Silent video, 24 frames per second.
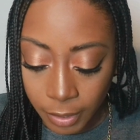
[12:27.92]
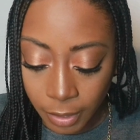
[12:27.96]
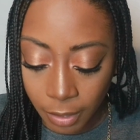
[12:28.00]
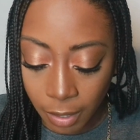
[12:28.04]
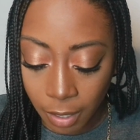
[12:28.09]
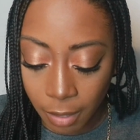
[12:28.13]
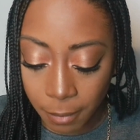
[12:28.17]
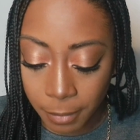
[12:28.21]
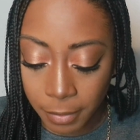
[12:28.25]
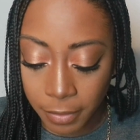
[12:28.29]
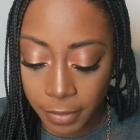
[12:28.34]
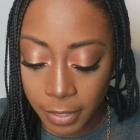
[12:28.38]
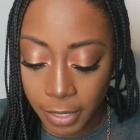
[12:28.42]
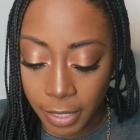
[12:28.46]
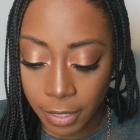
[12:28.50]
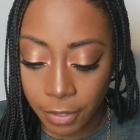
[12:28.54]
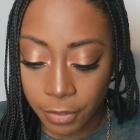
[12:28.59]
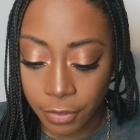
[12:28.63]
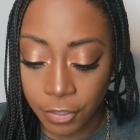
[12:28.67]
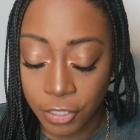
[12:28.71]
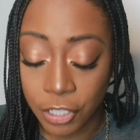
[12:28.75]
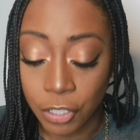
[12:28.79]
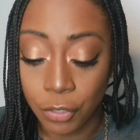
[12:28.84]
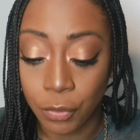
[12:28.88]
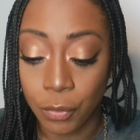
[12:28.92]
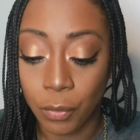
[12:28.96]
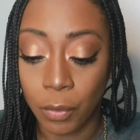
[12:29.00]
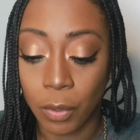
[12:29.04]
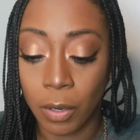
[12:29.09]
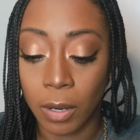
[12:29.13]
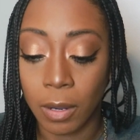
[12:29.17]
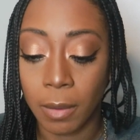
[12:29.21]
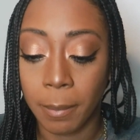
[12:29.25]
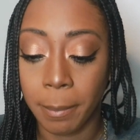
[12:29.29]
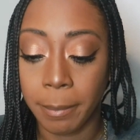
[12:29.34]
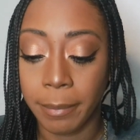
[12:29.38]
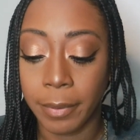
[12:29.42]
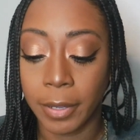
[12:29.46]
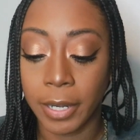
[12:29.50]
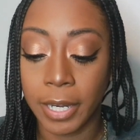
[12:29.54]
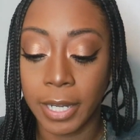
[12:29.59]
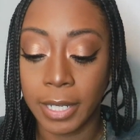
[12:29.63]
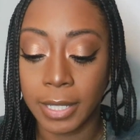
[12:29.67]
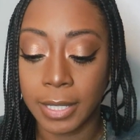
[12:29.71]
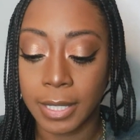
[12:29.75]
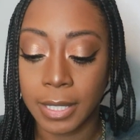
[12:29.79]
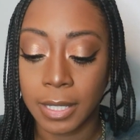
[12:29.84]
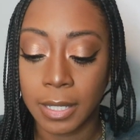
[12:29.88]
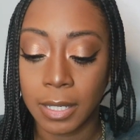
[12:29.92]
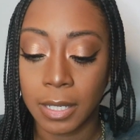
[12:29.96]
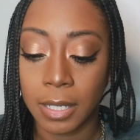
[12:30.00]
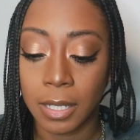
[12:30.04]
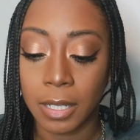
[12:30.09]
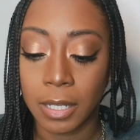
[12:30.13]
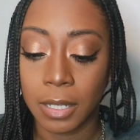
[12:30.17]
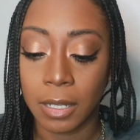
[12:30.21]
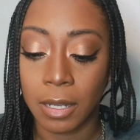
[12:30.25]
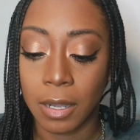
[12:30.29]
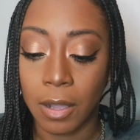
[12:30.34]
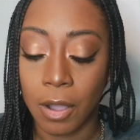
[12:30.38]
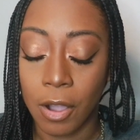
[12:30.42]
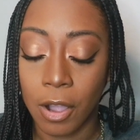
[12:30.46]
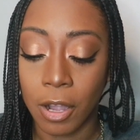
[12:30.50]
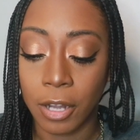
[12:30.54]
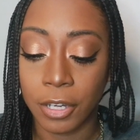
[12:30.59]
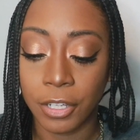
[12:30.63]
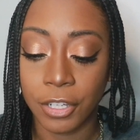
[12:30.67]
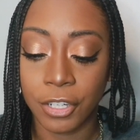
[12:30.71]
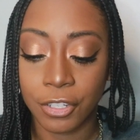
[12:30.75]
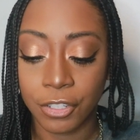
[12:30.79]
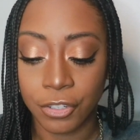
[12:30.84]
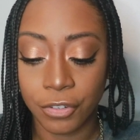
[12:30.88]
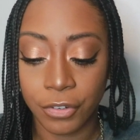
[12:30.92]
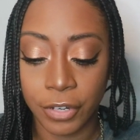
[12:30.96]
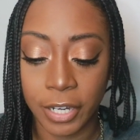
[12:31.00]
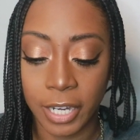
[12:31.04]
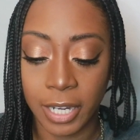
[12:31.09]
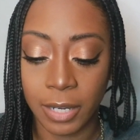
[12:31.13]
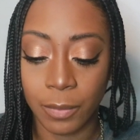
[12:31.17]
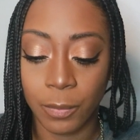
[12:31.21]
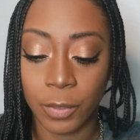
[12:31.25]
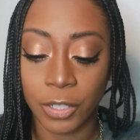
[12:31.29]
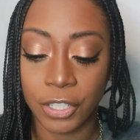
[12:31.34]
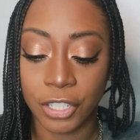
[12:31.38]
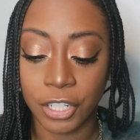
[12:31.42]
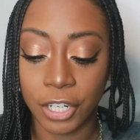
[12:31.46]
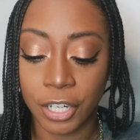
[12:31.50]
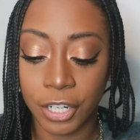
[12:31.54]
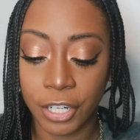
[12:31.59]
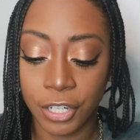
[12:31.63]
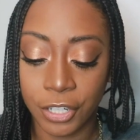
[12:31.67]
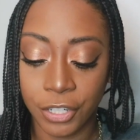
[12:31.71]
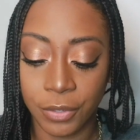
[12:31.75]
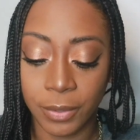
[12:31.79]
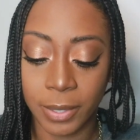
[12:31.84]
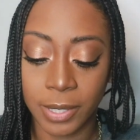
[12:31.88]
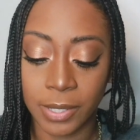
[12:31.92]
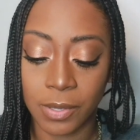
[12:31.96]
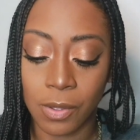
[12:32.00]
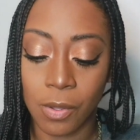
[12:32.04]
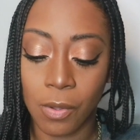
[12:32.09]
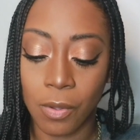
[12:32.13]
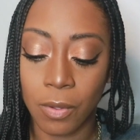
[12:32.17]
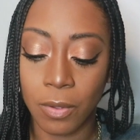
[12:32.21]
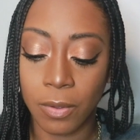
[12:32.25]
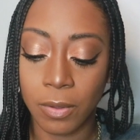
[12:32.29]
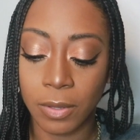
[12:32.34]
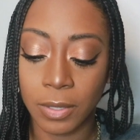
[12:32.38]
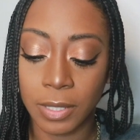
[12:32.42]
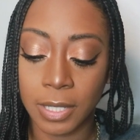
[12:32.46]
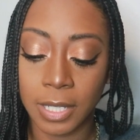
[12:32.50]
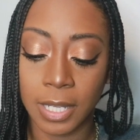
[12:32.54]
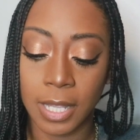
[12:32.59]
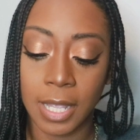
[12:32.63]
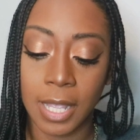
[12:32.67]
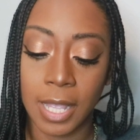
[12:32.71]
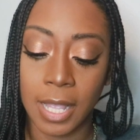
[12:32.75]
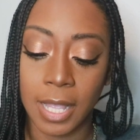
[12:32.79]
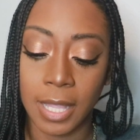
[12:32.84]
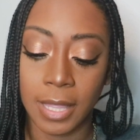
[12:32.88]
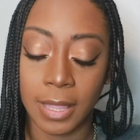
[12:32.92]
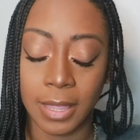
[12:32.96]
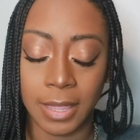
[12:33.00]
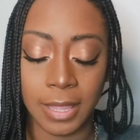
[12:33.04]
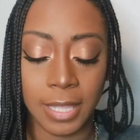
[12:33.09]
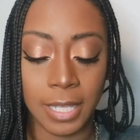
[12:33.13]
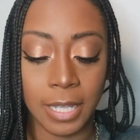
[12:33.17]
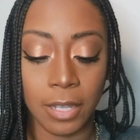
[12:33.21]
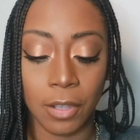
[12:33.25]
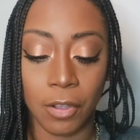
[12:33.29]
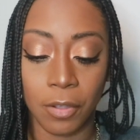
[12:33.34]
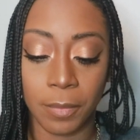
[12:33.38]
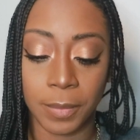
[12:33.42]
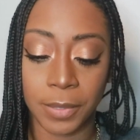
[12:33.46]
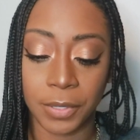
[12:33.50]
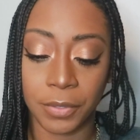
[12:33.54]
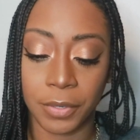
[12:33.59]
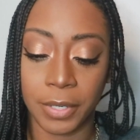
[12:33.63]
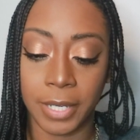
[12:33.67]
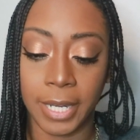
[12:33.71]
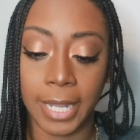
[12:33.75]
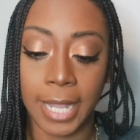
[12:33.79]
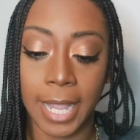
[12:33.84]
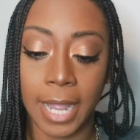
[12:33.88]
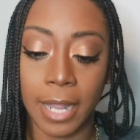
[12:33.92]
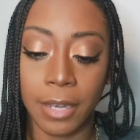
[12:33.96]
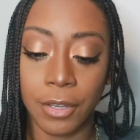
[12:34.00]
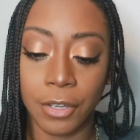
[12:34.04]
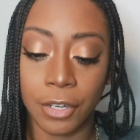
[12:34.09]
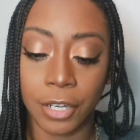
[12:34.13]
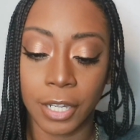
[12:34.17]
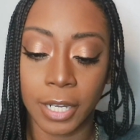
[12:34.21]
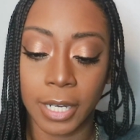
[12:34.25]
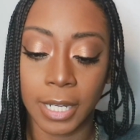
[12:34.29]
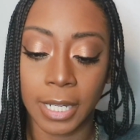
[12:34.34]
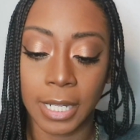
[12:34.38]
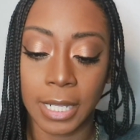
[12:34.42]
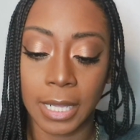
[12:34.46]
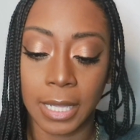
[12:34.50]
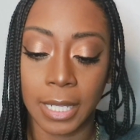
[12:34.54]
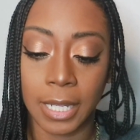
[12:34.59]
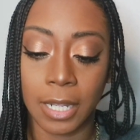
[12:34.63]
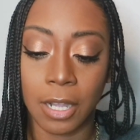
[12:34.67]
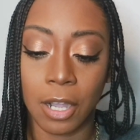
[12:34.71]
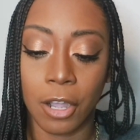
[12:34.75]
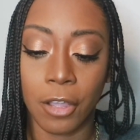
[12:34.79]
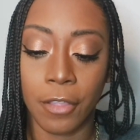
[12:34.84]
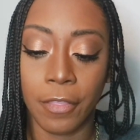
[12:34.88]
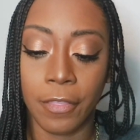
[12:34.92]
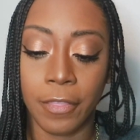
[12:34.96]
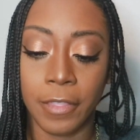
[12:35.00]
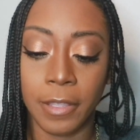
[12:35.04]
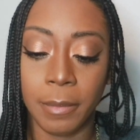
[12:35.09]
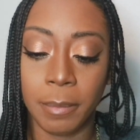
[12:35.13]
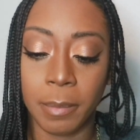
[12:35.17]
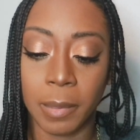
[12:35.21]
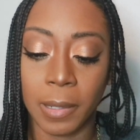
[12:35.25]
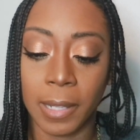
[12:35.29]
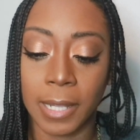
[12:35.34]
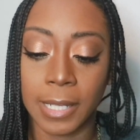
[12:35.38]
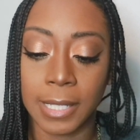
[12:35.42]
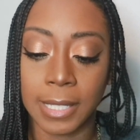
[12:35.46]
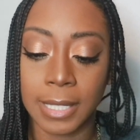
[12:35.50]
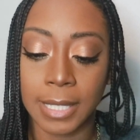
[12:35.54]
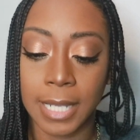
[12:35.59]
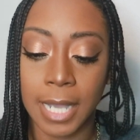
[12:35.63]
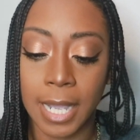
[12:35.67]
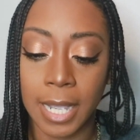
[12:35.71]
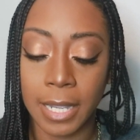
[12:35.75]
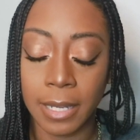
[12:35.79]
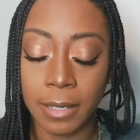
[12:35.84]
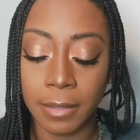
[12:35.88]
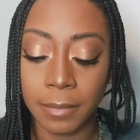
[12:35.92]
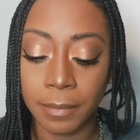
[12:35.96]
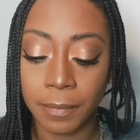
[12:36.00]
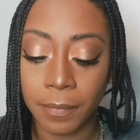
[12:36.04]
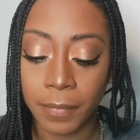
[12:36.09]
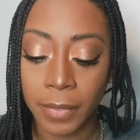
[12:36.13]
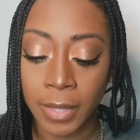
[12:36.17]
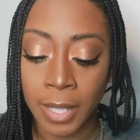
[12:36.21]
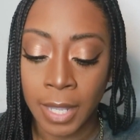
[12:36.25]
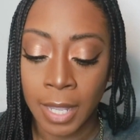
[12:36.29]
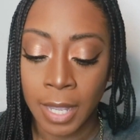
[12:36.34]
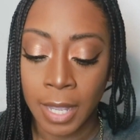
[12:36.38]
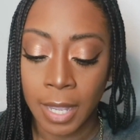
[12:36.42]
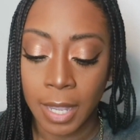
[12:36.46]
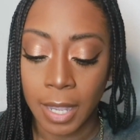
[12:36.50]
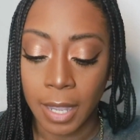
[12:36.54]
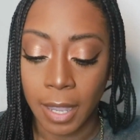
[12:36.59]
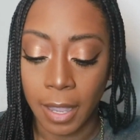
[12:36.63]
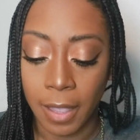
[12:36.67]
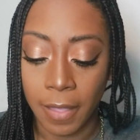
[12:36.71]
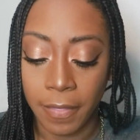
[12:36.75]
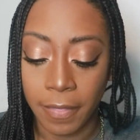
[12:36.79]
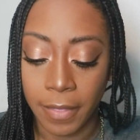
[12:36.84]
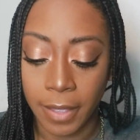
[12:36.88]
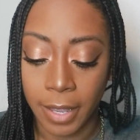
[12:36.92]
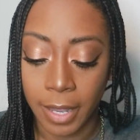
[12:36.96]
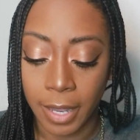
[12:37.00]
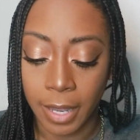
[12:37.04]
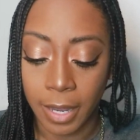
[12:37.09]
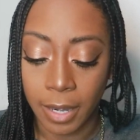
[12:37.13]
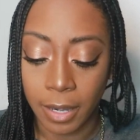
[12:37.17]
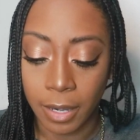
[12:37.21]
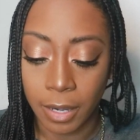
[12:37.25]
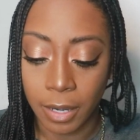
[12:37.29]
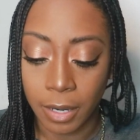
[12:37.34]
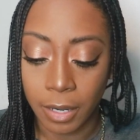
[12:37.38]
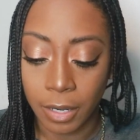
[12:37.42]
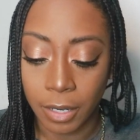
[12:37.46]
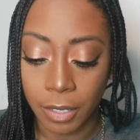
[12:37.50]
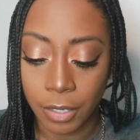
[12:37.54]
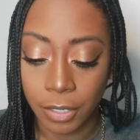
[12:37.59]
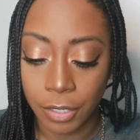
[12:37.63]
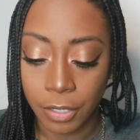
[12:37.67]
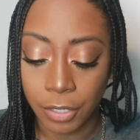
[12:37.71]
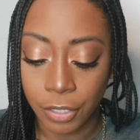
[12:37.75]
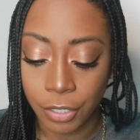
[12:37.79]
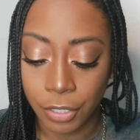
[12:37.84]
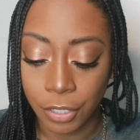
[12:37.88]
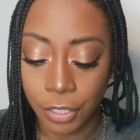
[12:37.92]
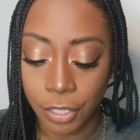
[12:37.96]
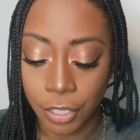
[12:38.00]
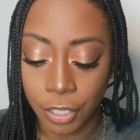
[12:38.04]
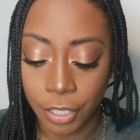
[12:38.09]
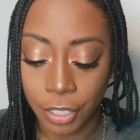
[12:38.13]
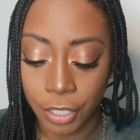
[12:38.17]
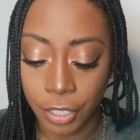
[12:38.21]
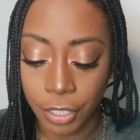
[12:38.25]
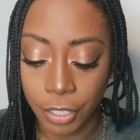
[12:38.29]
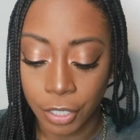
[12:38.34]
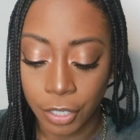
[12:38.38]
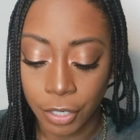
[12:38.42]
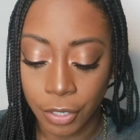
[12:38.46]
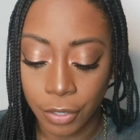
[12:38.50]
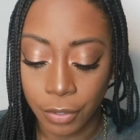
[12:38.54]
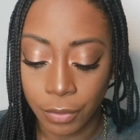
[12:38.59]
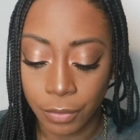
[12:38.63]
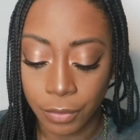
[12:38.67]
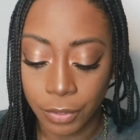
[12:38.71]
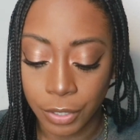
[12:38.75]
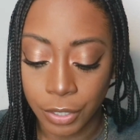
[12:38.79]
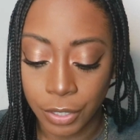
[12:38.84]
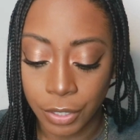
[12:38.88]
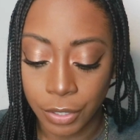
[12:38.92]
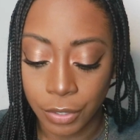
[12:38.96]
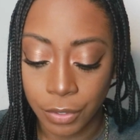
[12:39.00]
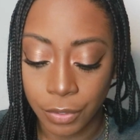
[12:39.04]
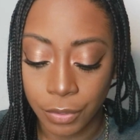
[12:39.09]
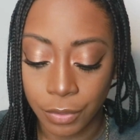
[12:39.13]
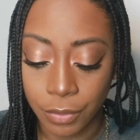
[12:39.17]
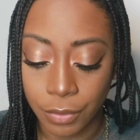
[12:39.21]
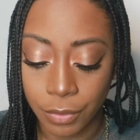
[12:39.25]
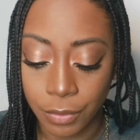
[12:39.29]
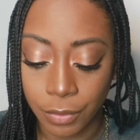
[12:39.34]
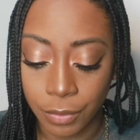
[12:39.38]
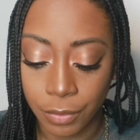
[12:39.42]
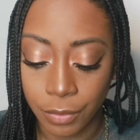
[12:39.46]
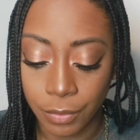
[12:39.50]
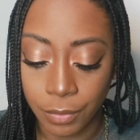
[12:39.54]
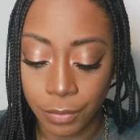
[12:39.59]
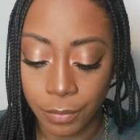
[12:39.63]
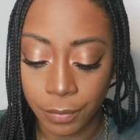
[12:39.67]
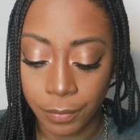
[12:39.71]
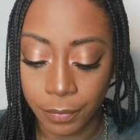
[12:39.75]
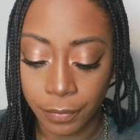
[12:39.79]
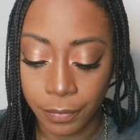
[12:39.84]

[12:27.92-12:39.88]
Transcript: And then to put it on your screen, what you're gonna do is hold the home screen again. You're gonna click on the plus sign, and then you're gonna go to